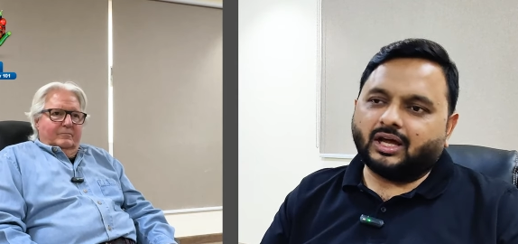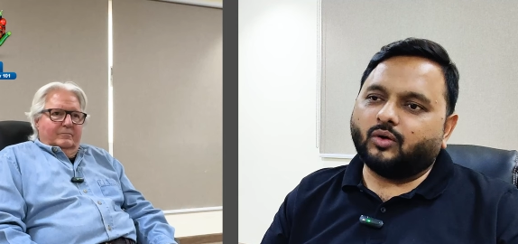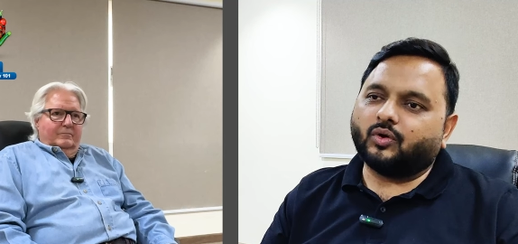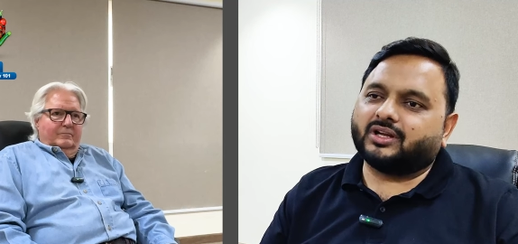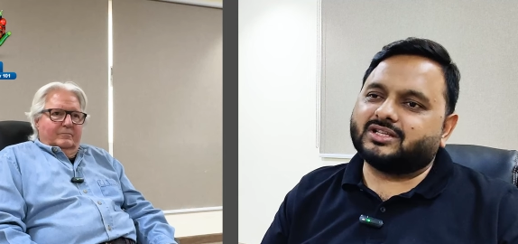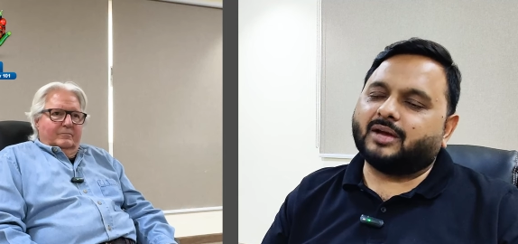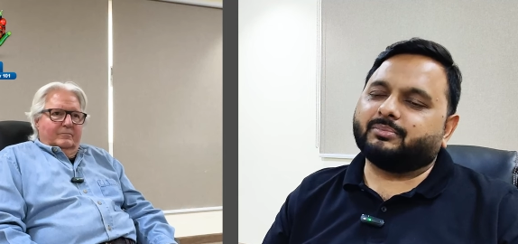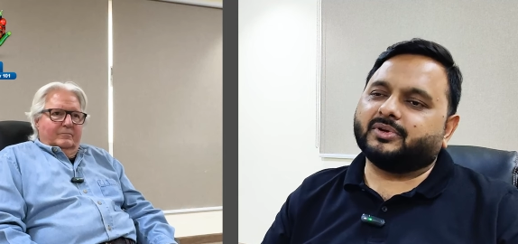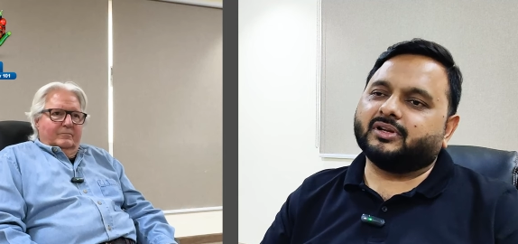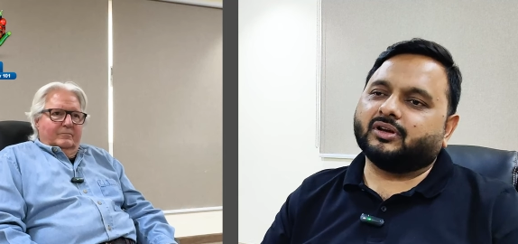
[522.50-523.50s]
Speaker 1: now what has
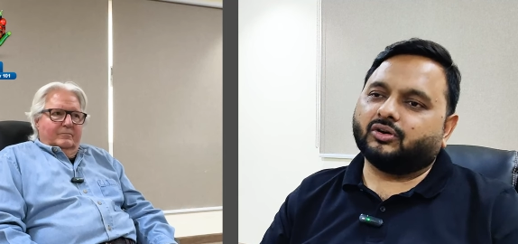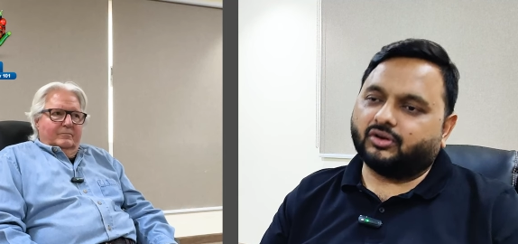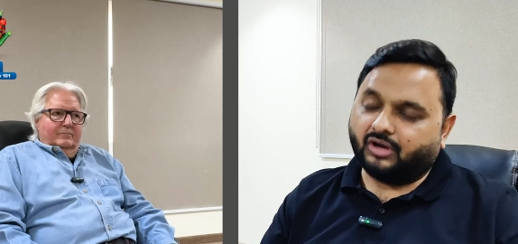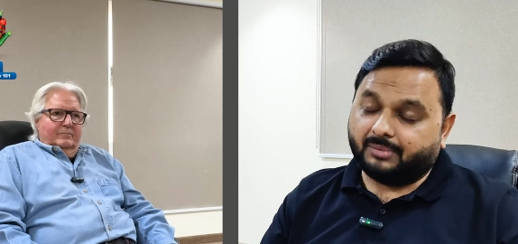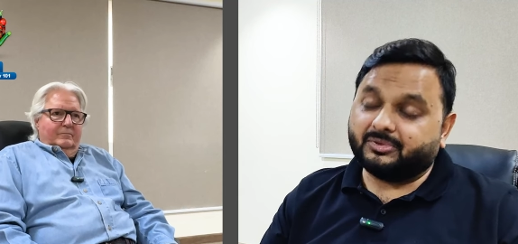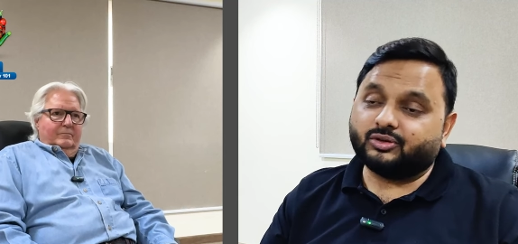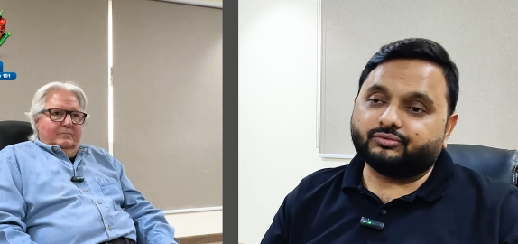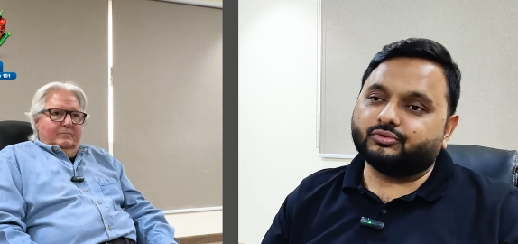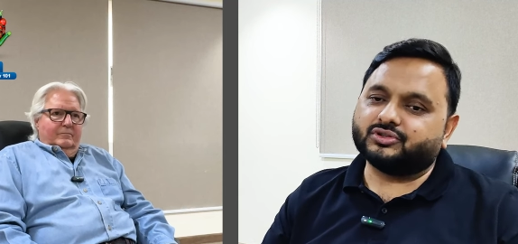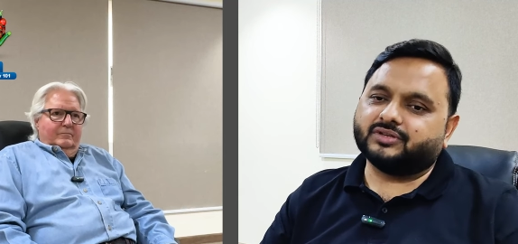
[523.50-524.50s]
happened or happening
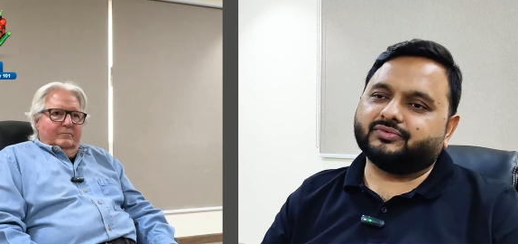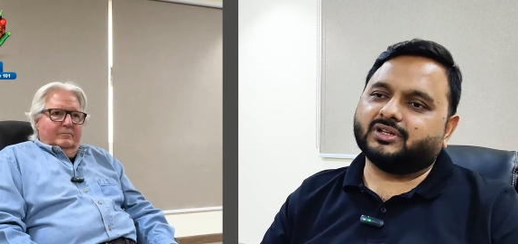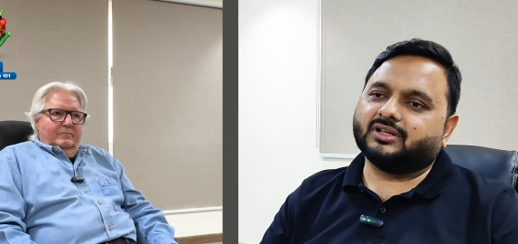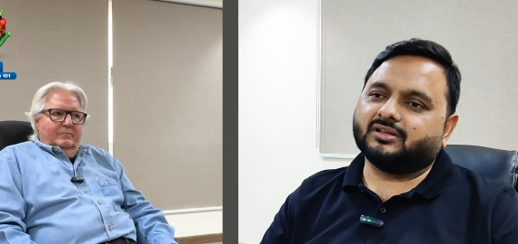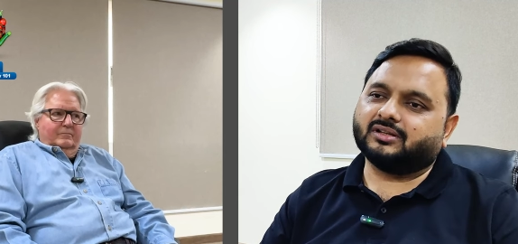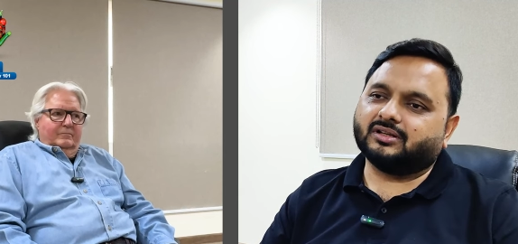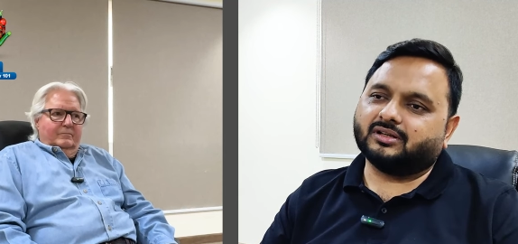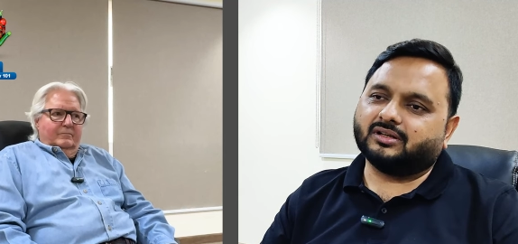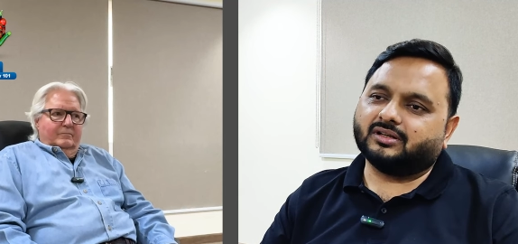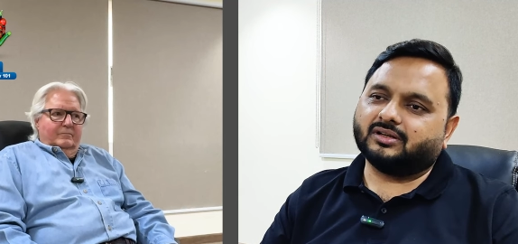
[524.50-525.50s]
to food safety and
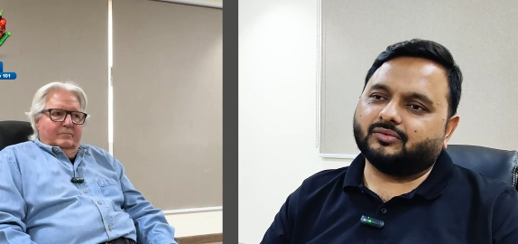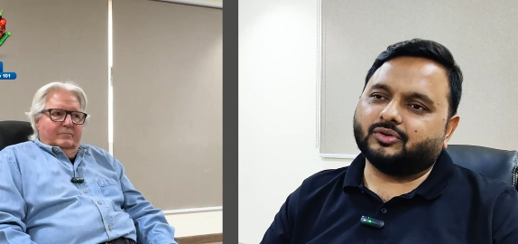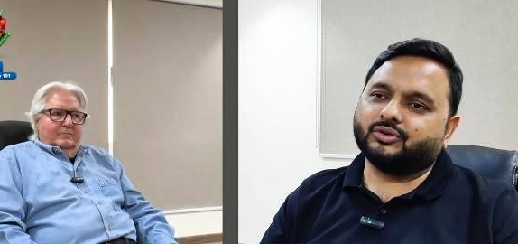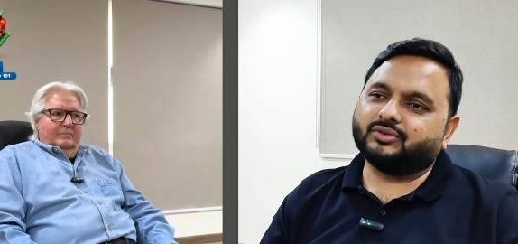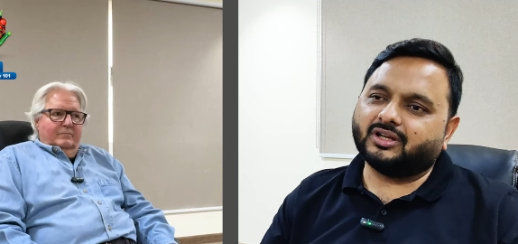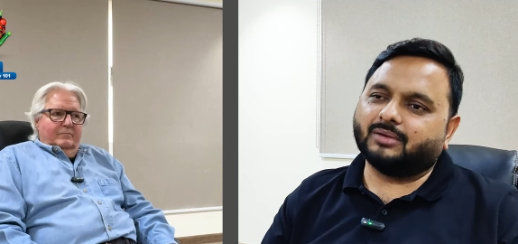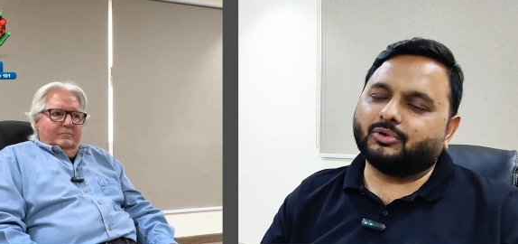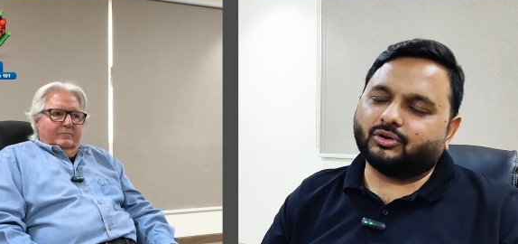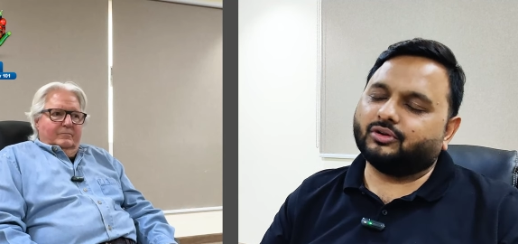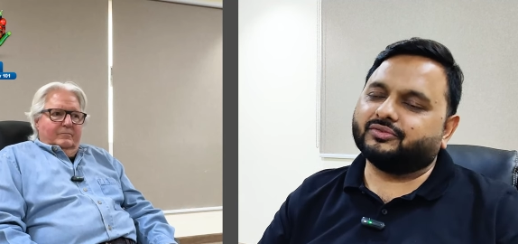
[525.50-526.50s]
uh, what do you think
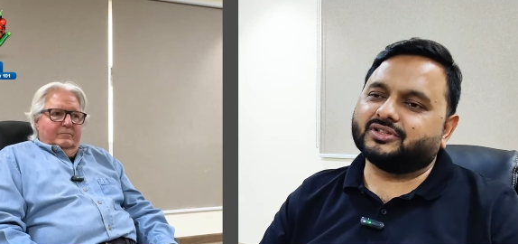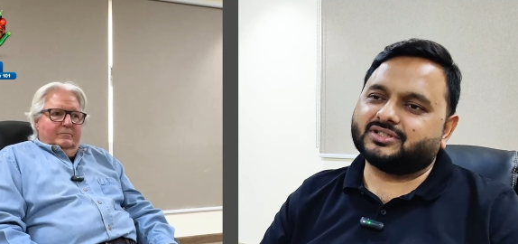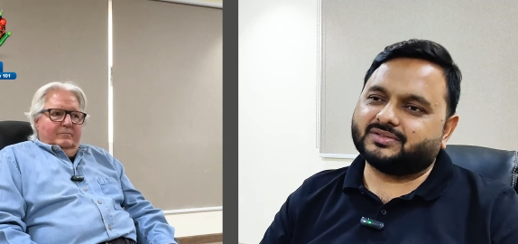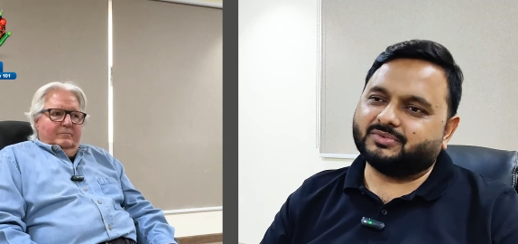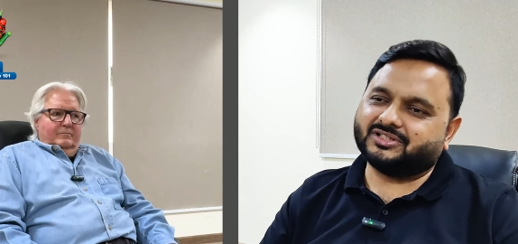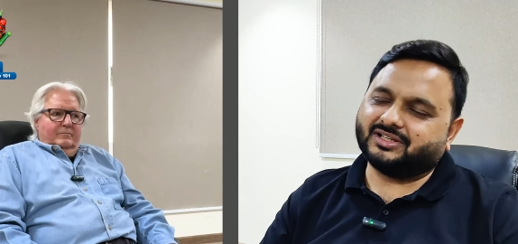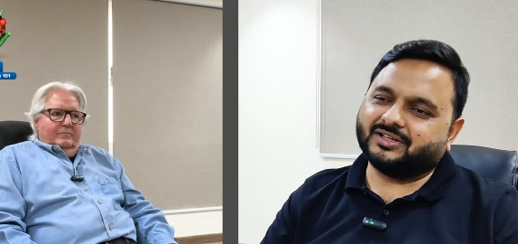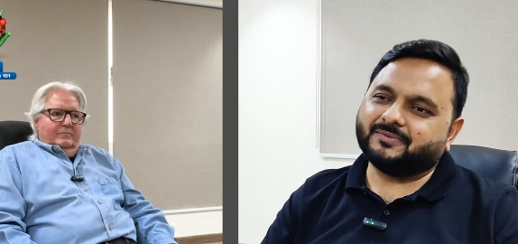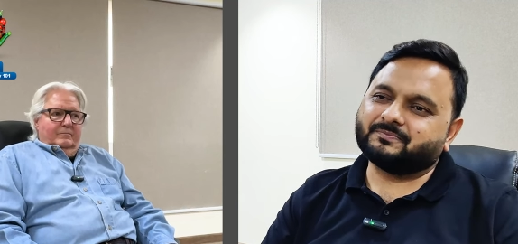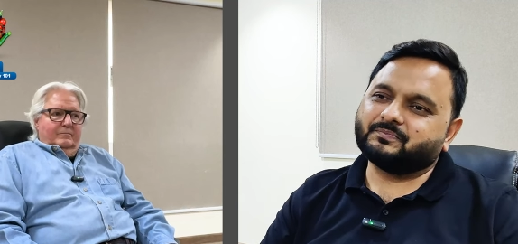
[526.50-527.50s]
about all of this
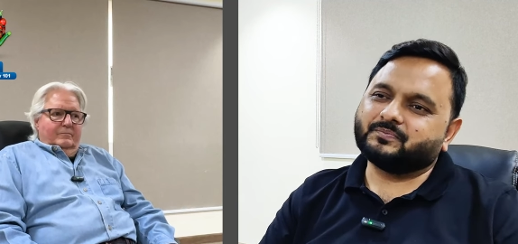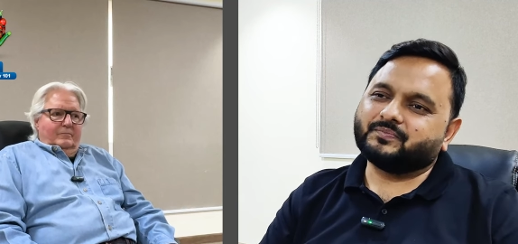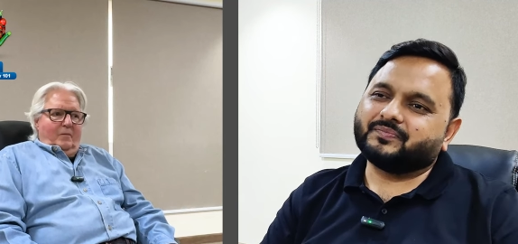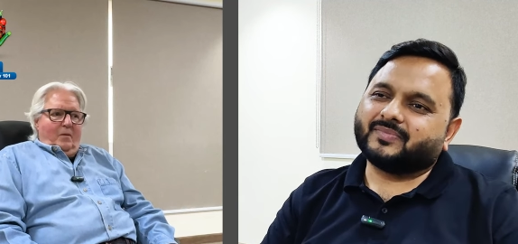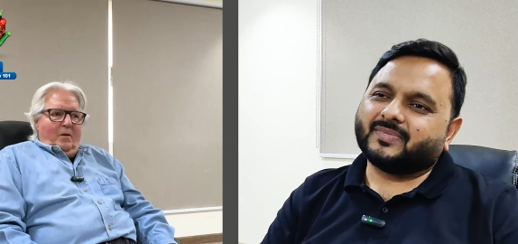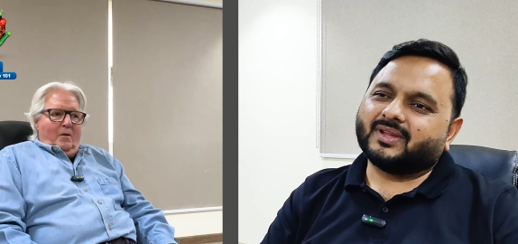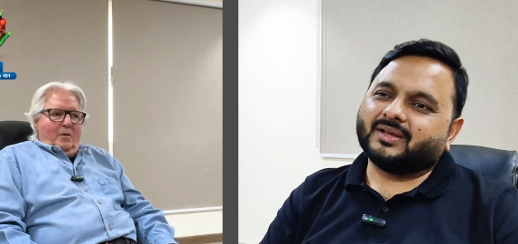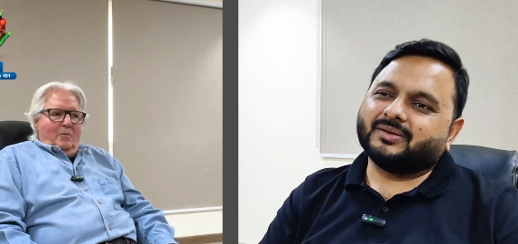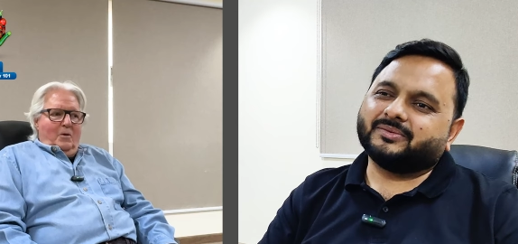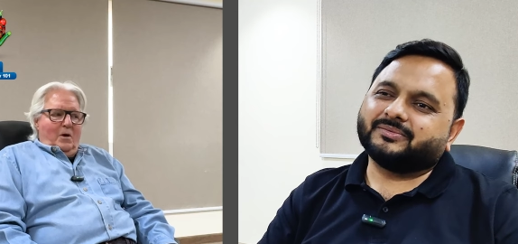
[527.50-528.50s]
basically?
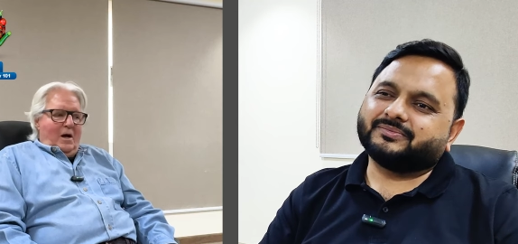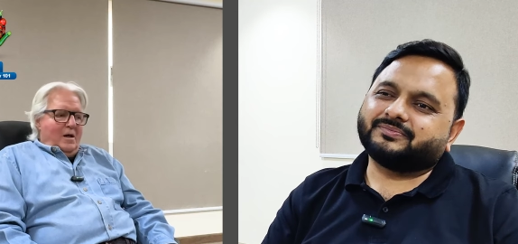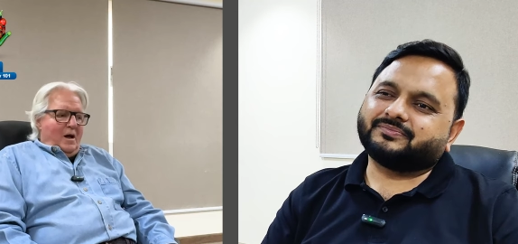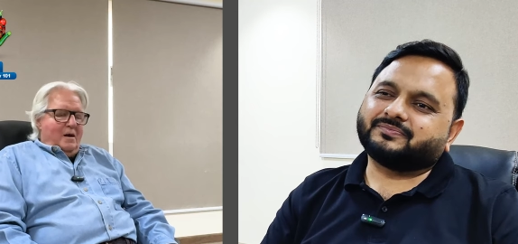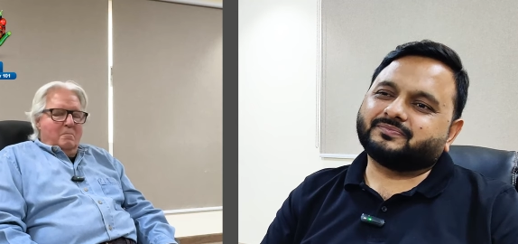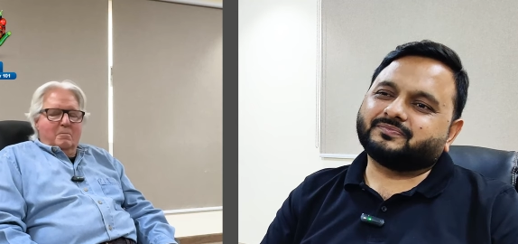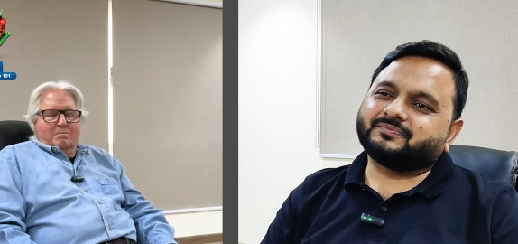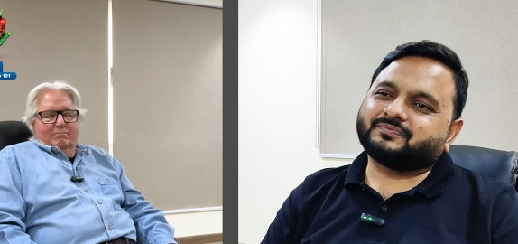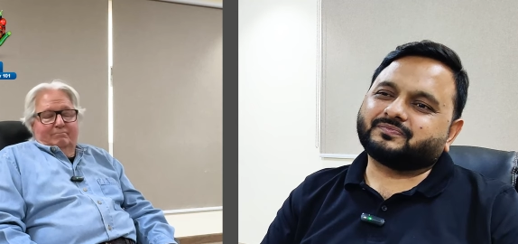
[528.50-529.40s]
Speaker 2: Well, I, I,